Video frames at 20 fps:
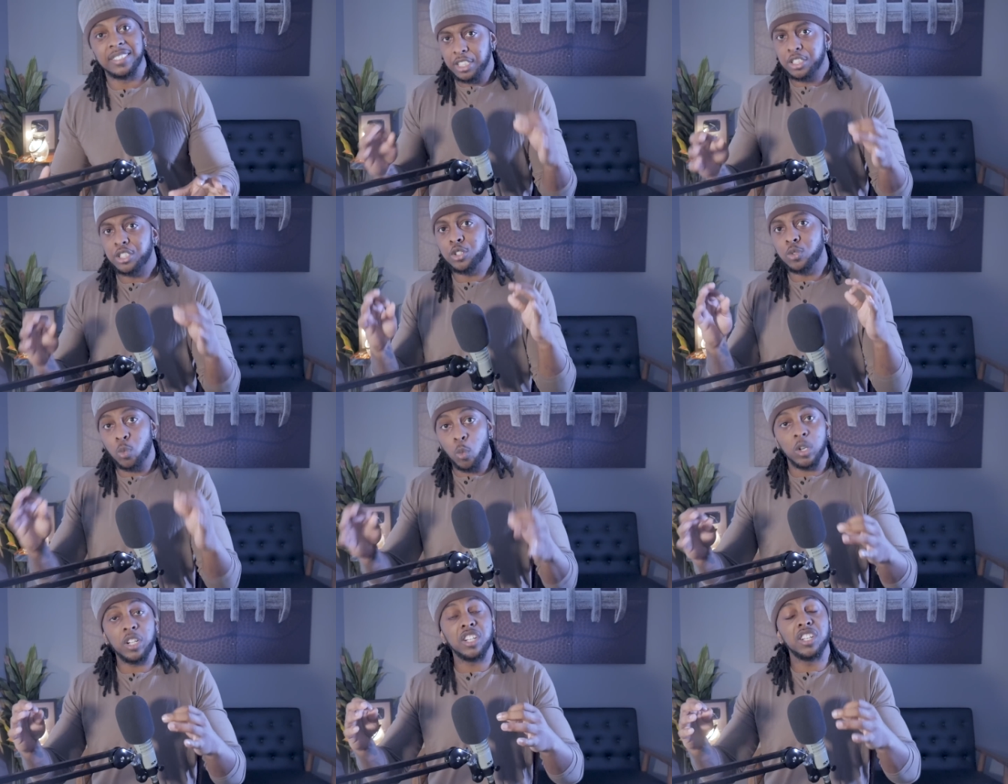this
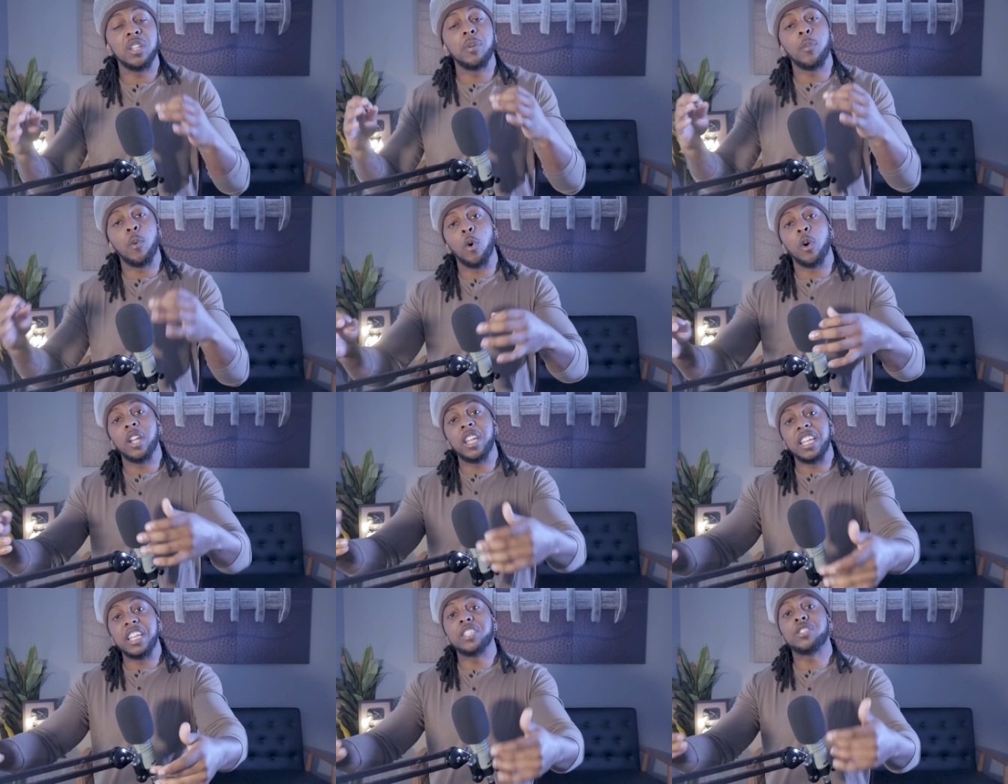is one of the
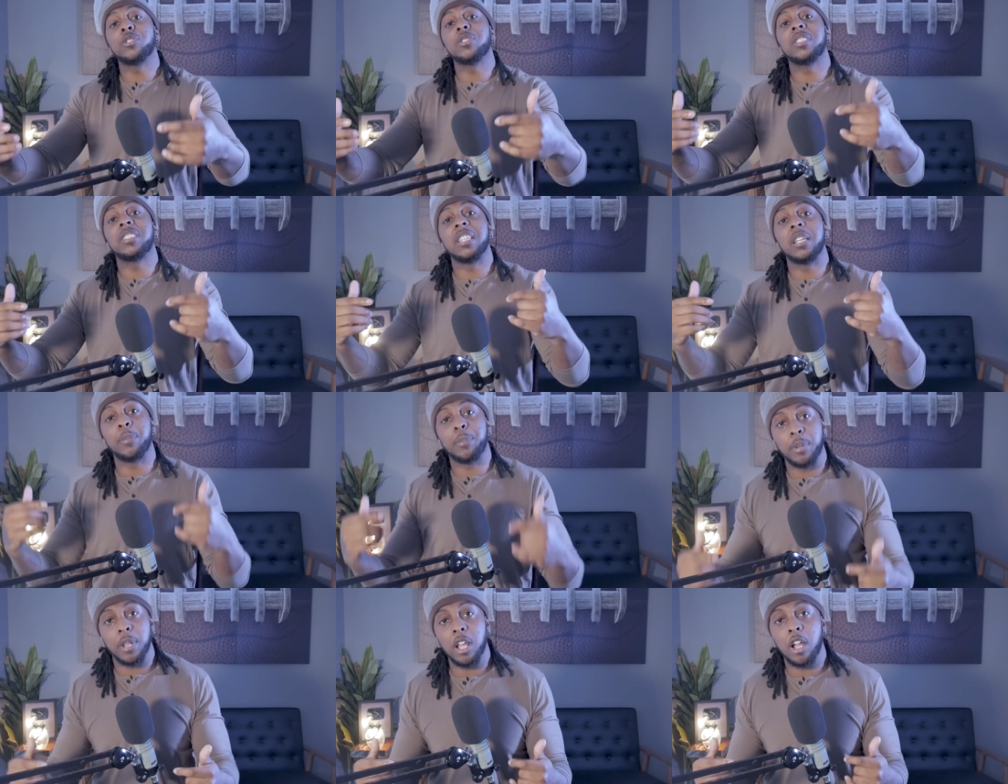more
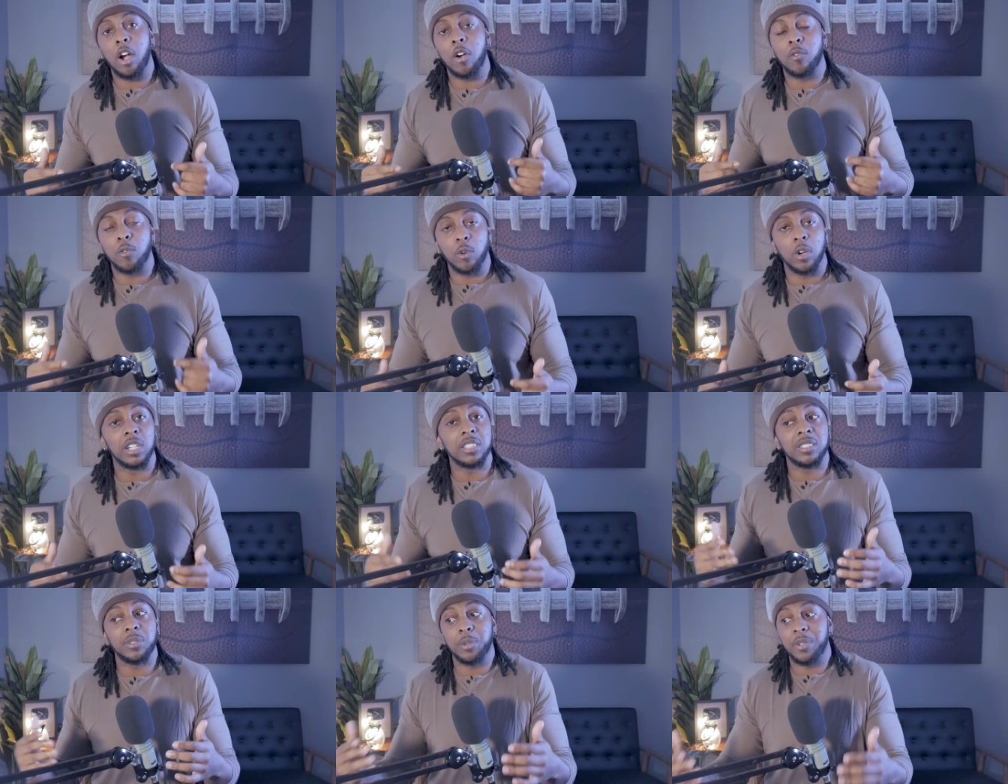interesting playoff
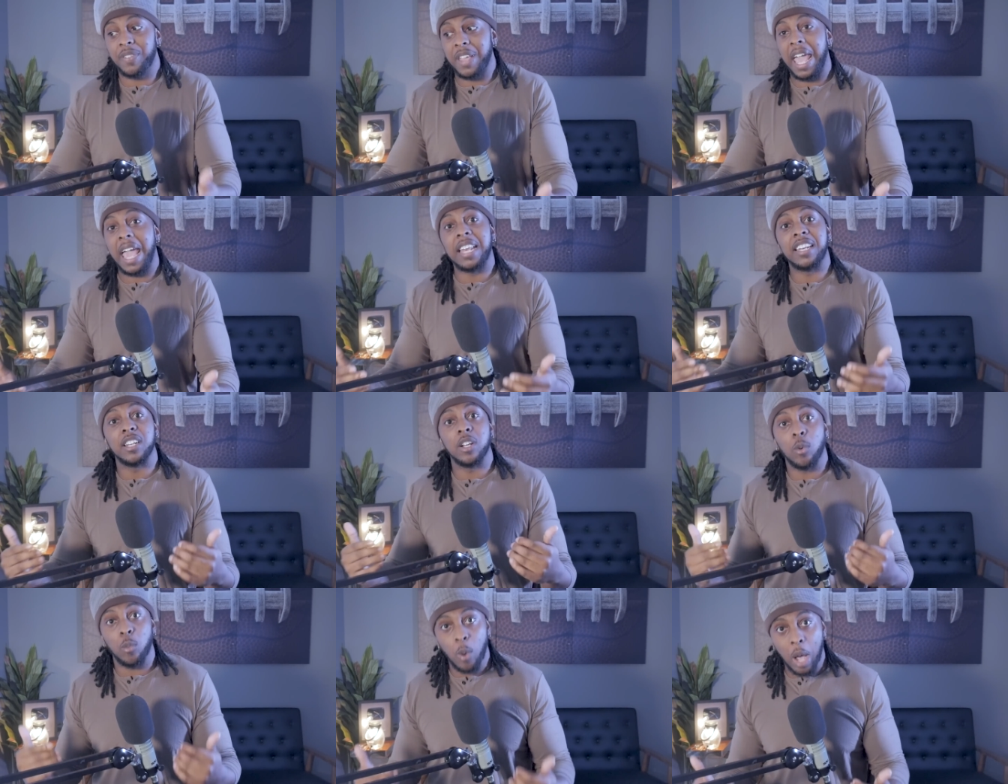runs that we've
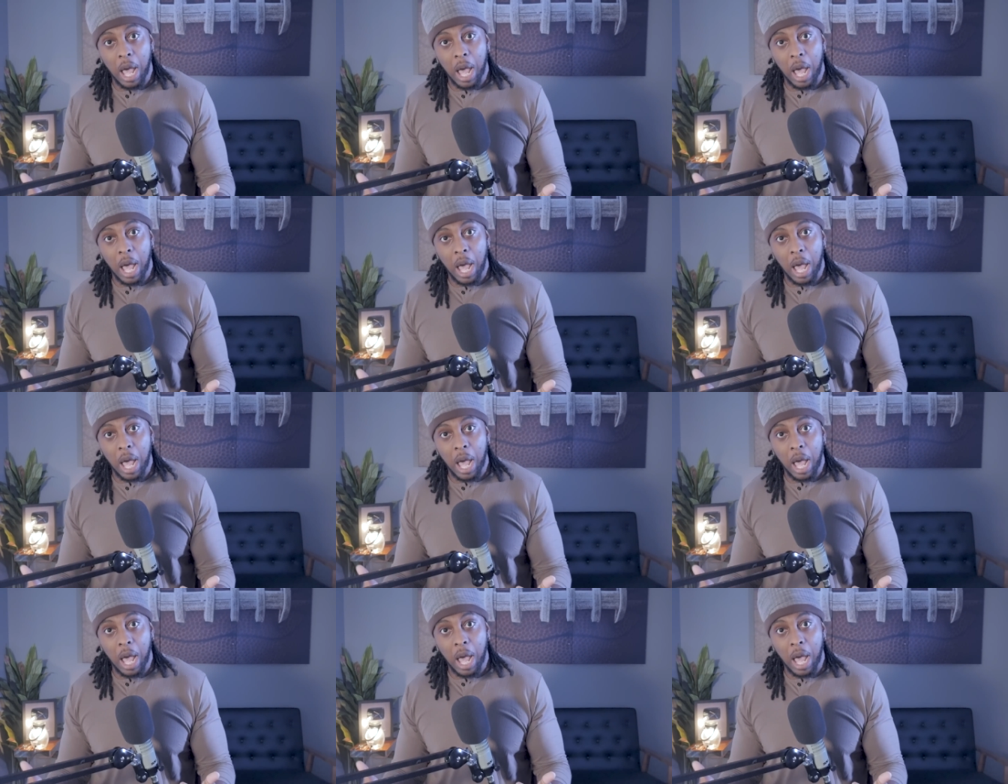had in a